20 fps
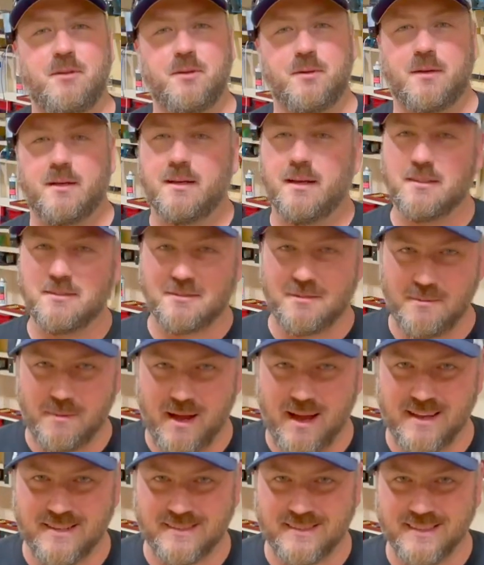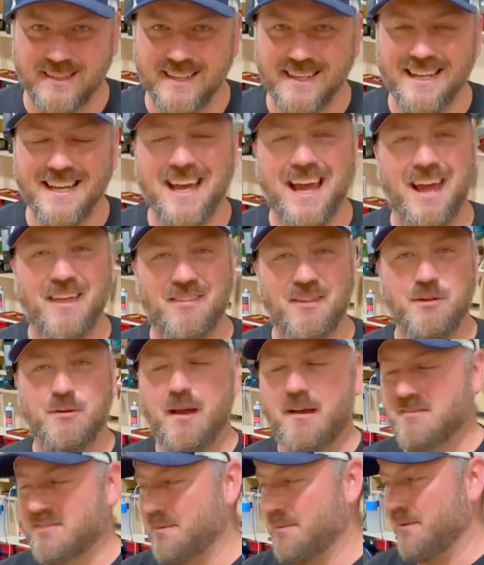you can customize, and then
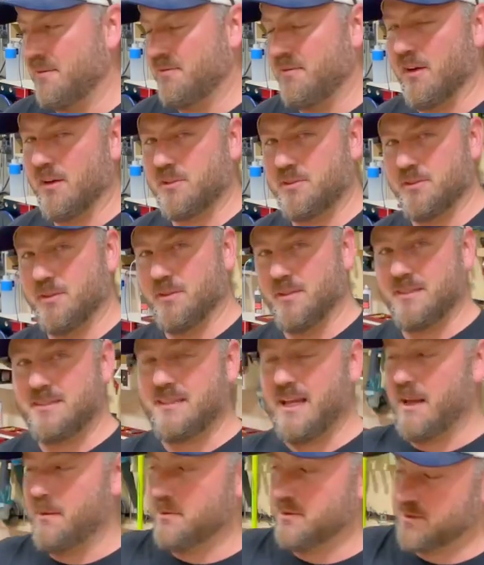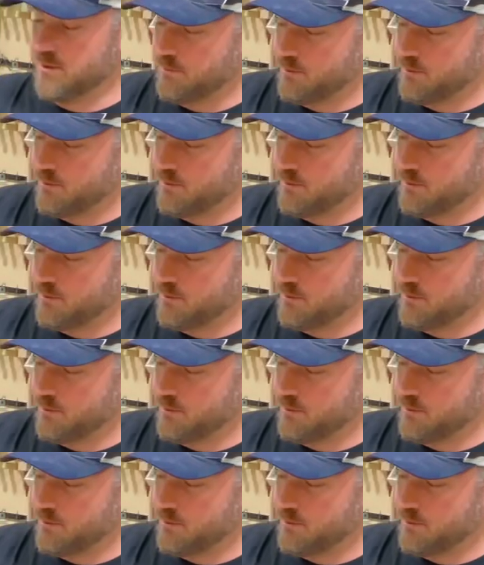you have something functional. This table is a